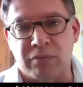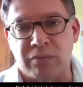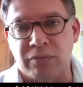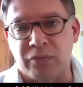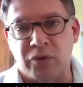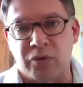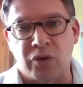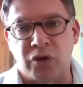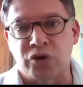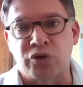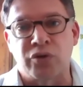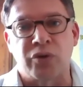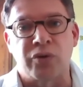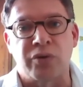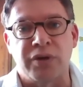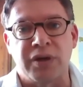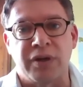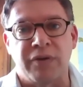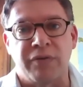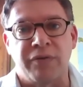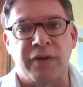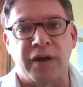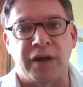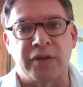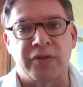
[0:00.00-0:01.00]
contrary
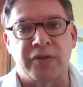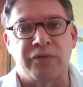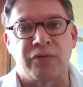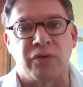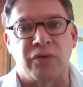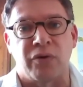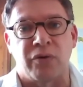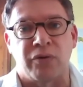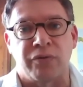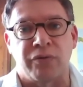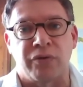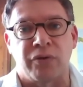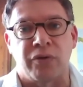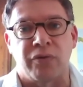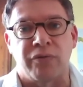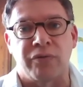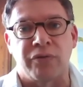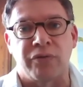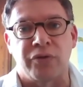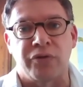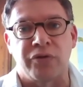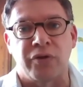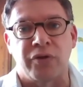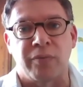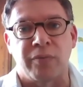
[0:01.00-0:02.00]
effect for
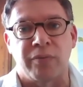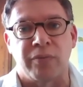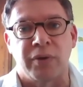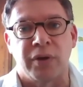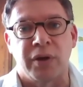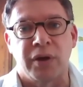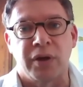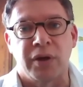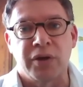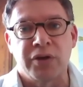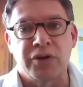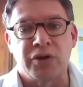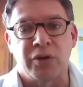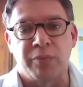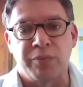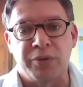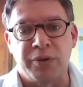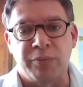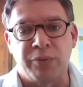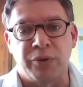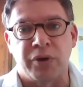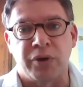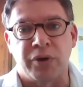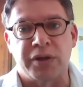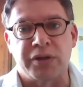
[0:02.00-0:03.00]
some
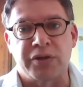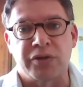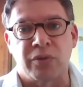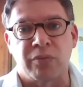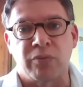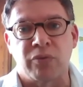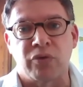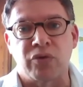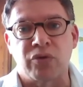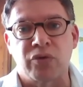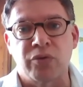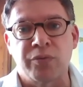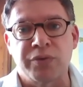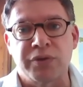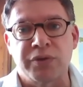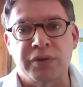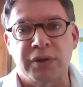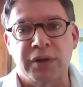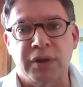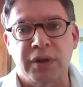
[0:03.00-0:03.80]
people and some groups.